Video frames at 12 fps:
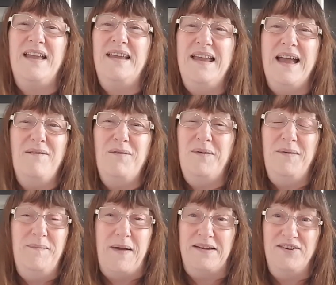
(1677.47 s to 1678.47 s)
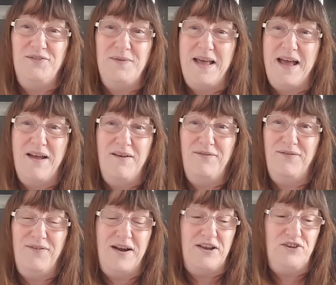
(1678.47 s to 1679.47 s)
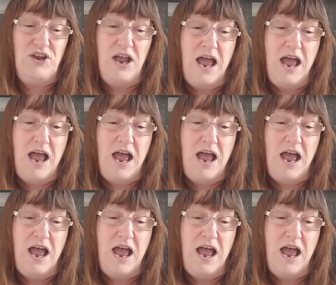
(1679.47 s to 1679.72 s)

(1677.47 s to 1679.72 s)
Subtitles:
yeah, we managed without a fridge.